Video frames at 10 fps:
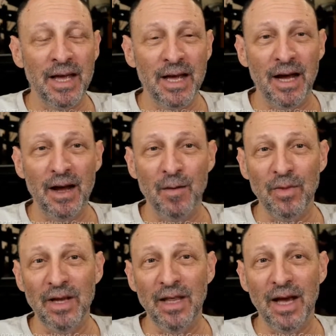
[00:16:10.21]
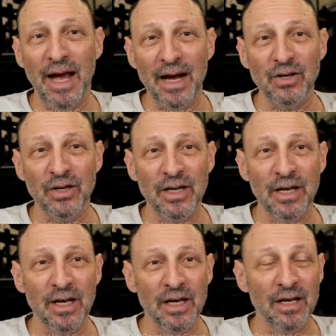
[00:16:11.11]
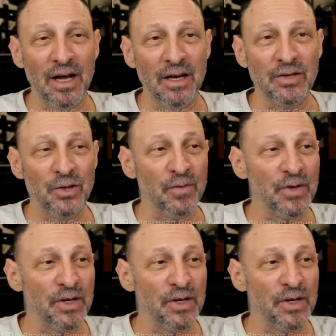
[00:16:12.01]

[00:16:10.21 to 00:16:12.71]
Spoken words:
Leela actually serves as